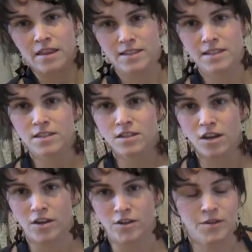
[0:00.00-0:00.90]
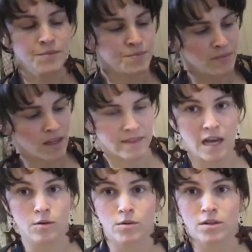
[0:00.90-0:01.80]
This is the cutter
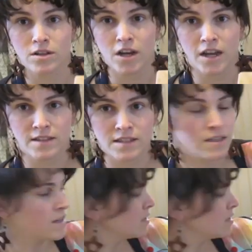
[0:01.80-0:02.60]
that will cut